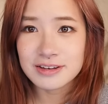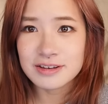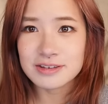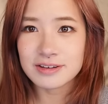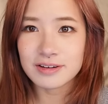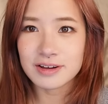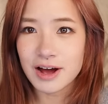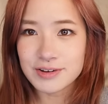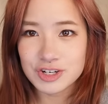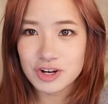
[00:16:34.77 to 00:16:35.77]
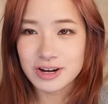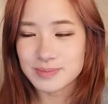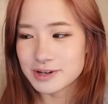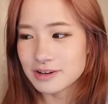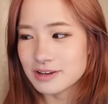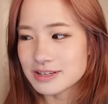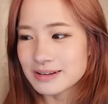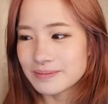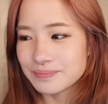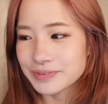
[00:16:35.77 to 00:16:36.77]
So I was shocked because
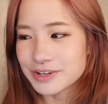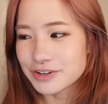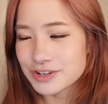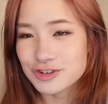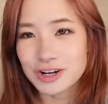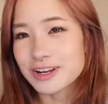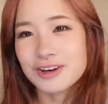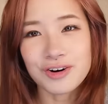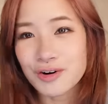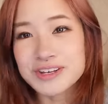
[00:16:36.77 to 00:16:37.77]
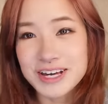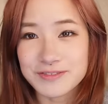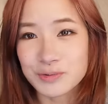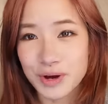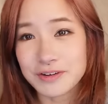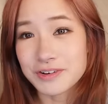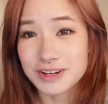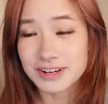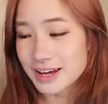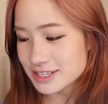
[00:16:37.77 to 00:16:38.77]
in Australia you always have to wait for your
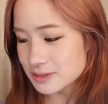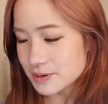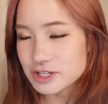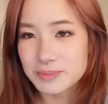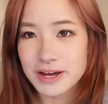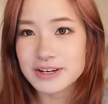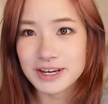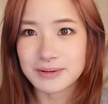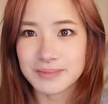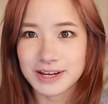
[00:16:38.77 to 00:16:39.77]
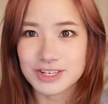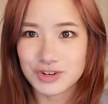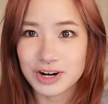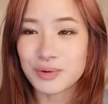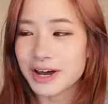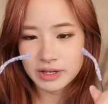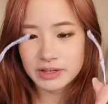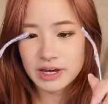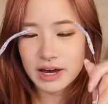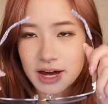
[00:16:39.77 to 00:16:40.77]
glasses, but in Japan you get them like straight away.
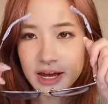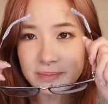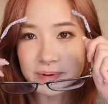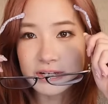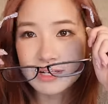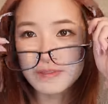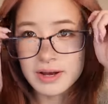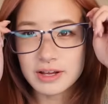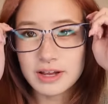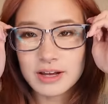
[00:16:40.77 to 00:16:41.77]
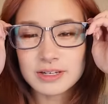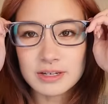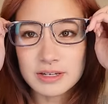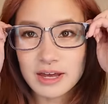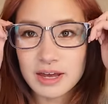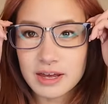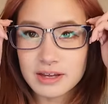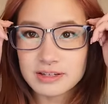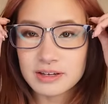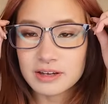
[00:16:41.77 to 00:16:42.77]
Yeah, I picked up my glasses
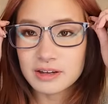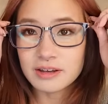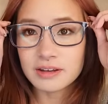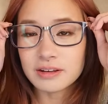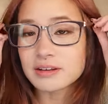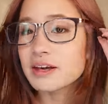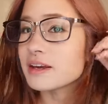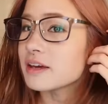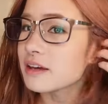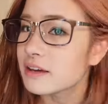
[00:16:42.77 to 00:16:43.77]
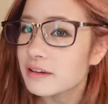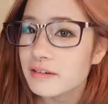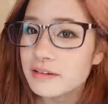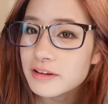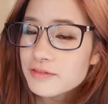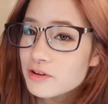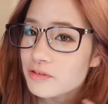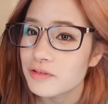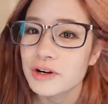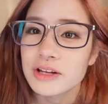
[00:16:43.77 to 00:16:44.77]
and yeah, they they
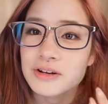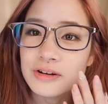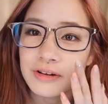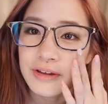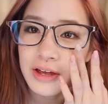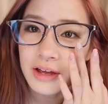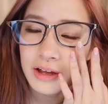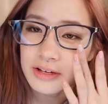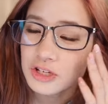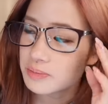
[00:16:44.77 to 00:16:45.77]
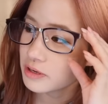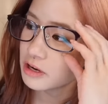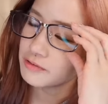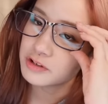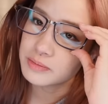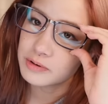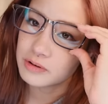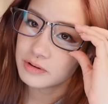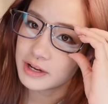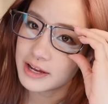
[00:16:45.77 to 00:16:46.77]
feel really good. They are super
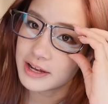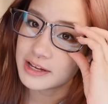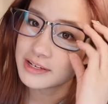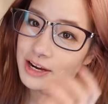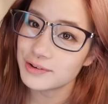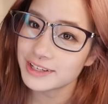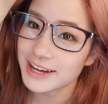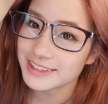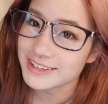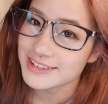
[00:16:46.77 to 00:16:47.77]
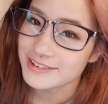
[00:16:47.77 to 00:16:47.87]
comfortable and I really like this